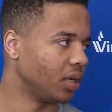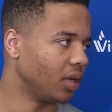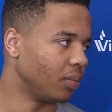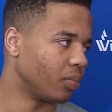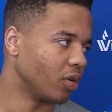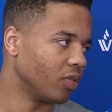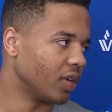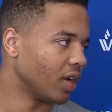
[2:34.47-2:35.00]
and
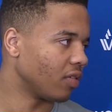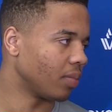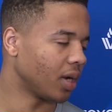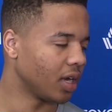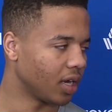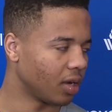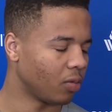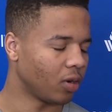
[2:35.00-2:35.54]
prove to
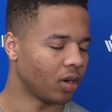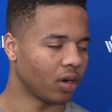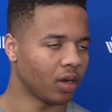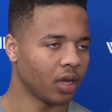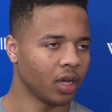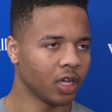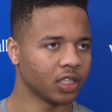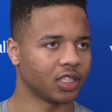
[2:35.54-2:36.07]
everybody that we're
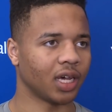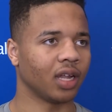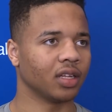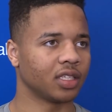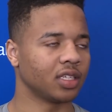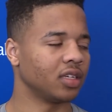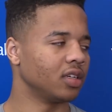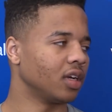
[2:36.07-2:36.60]

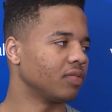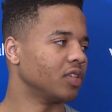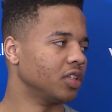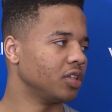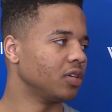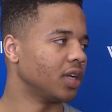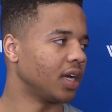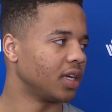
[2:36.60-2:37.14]
talented enough to
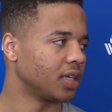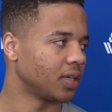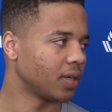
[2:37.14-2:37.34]
do that.